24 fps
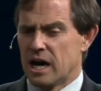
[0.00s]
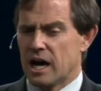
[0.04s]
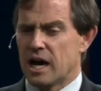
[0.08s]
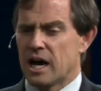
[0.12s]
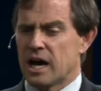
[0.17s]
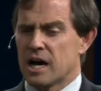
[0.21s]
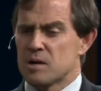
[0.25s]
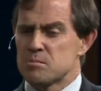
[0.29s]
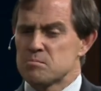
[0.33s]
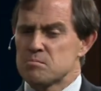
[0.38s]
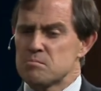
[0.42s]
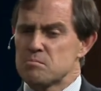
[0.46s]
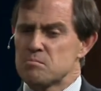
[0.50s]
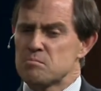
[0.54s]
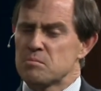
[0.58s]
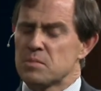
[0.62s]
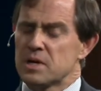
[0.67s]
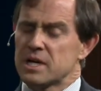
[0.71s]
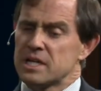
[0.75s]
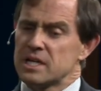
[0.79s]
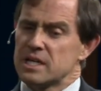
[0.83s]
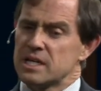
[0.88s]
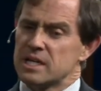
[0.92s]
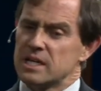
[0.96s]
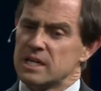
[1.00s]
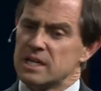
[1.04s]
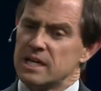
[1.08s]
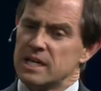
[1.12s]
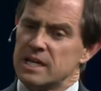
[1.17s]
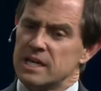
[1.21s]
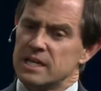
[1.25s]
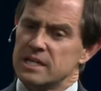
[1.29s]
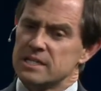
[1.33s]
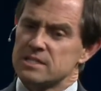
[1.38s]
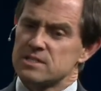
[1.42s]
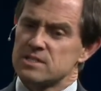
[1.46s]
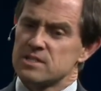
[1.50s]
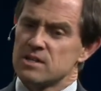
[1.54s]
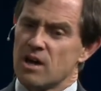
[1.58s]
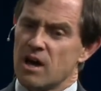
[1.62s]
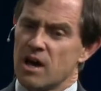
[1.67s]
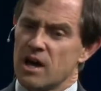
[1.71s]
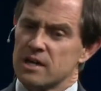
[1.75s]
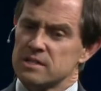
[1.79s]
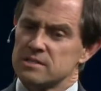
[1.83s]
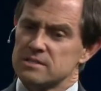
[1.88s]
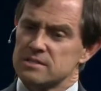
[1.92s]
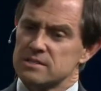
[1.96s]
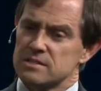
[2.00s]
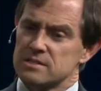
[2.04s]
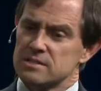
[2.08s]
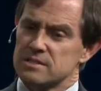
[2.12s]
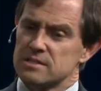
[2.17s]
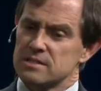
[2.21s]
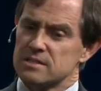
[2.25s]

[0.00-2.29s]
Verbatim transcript: But it's not